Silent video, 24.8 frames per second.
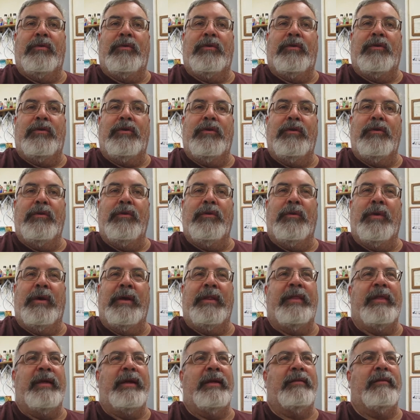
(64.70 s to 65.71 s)
I
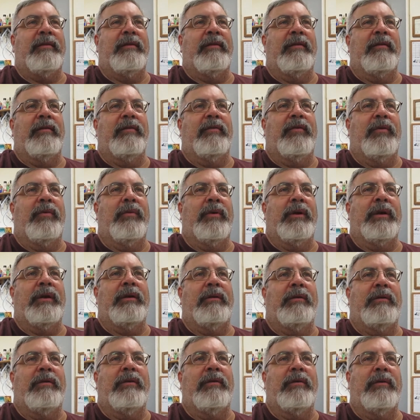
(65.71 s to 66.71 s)
think there's
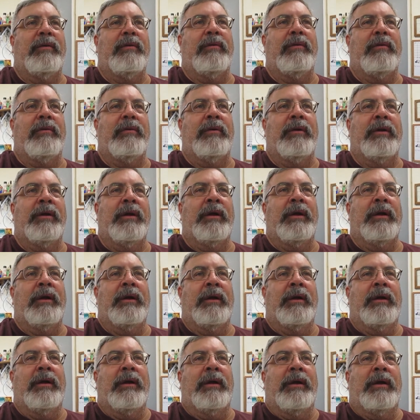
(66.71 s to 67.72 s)
1, 2,
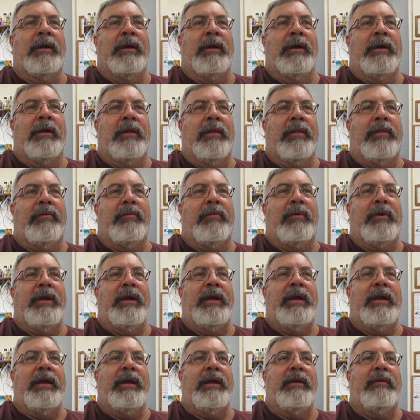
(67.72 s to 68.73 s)

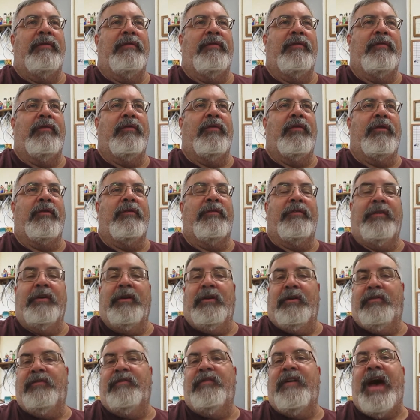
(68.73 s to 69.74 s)
3, 4,
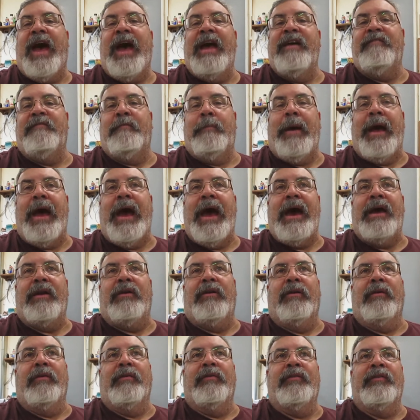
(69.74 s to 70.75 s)
there's 5
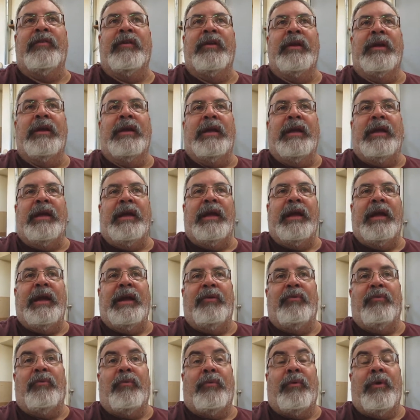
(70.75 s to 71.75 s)
patterns,
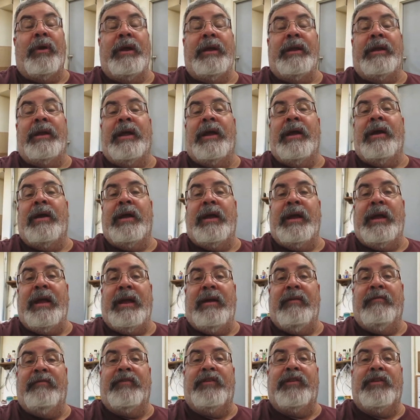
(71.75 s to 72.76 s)
and right now I
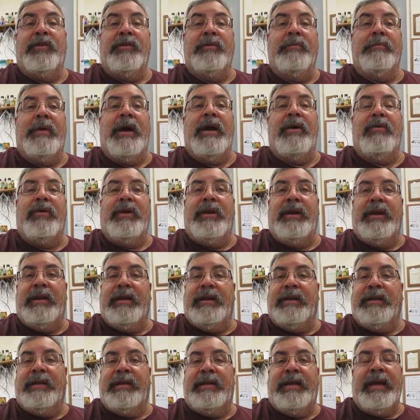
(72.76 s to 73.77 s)
have 2 mounted
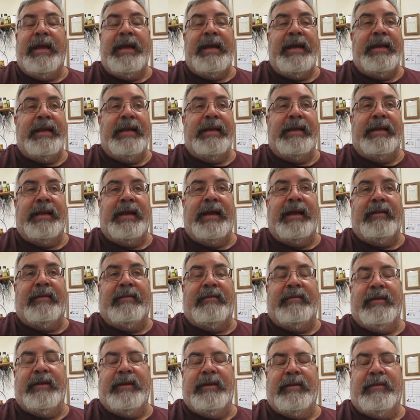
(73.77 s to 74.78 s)
and gated.
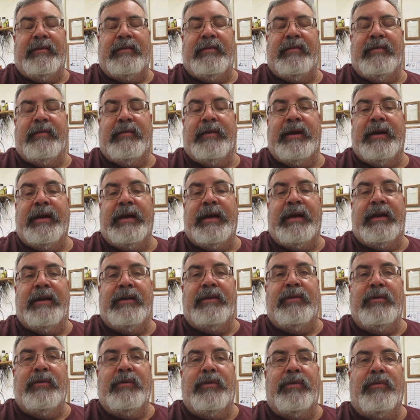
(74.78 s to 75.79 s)
That's it. So I got
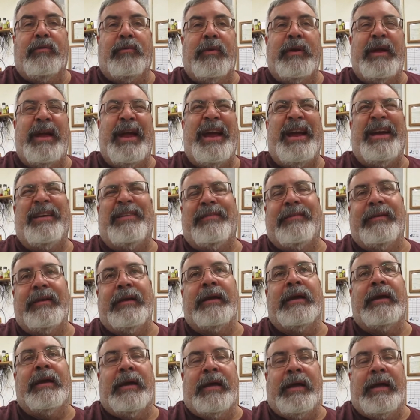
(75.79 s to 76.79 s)
to do 3.
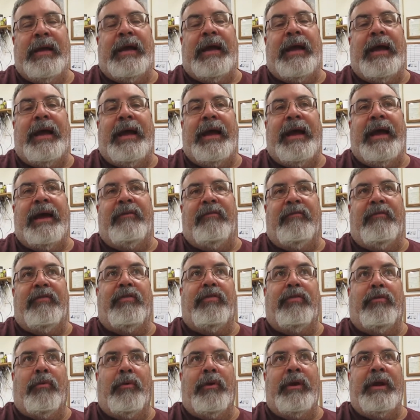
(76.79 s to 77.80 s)
Actually, I got
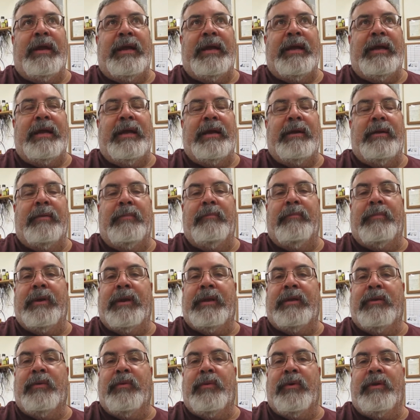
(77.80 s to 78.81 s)
3,
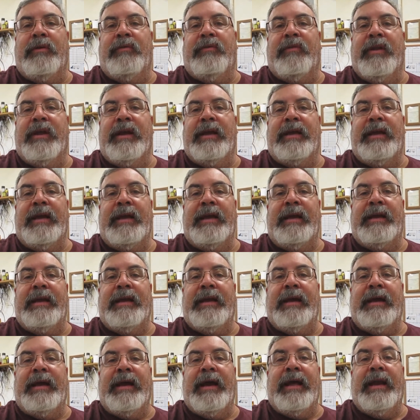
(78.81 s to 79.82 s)
but the one's not
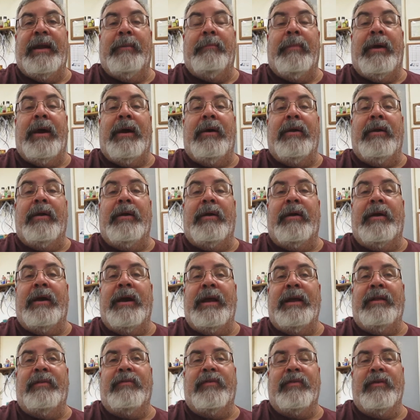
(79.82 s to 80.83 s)
gated, I got it mounted. All
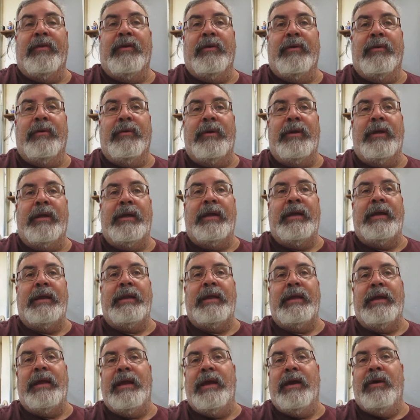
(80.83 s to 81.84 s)
right, so
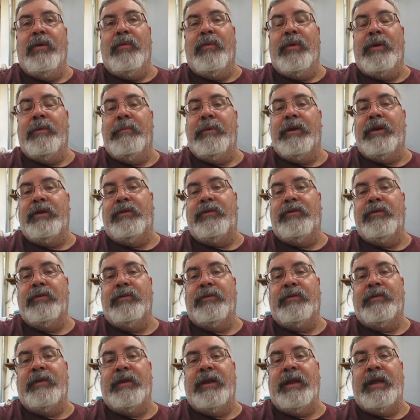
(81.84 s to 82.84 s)
anyhow, what I'm going to
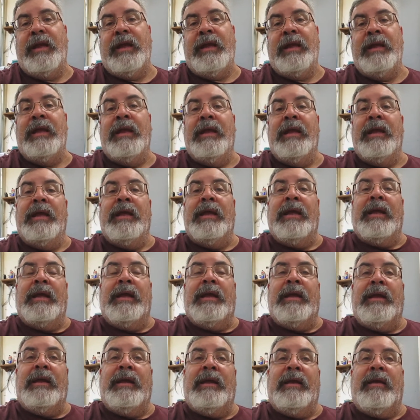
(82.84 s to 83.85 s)
do today
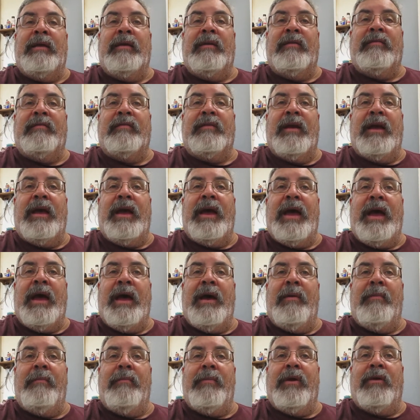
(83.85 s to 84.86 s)
is
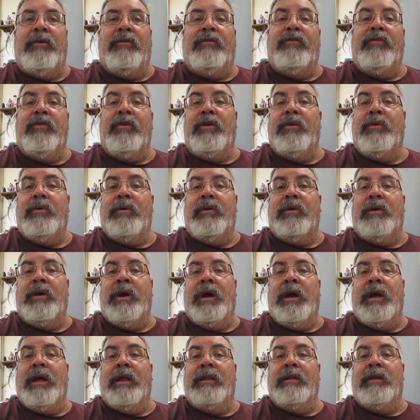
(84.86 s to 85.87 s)
I'll show you
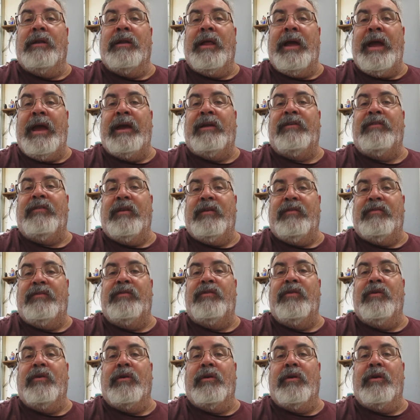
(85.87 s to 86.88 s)
a little access
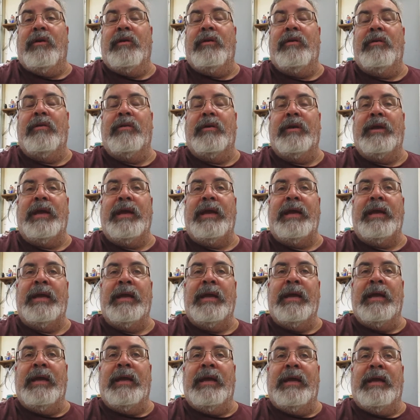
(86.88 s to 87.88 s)
door. Okay,
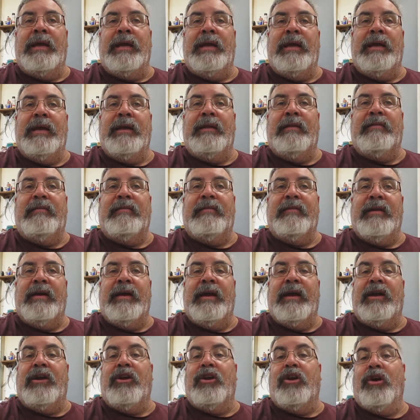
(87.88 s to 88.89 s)
it's
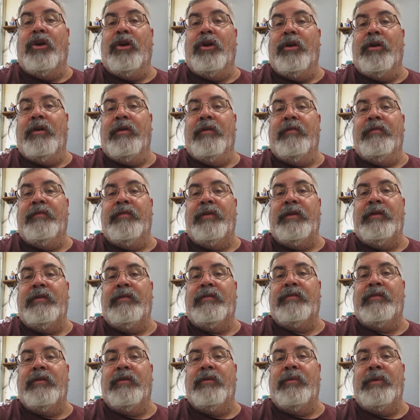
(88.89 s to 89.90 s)
curved,
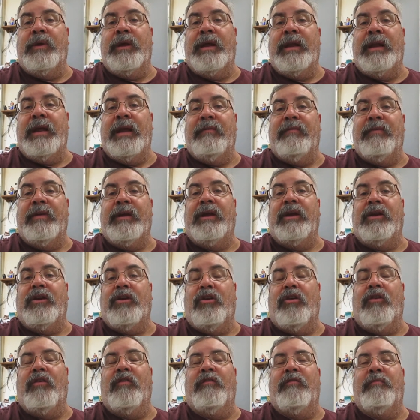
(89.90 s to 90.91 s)
so we got to have like a
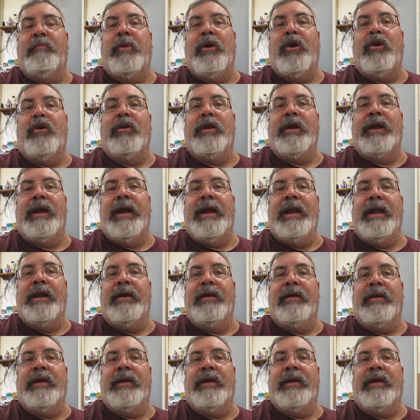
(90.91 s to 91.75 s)
curved parting on there.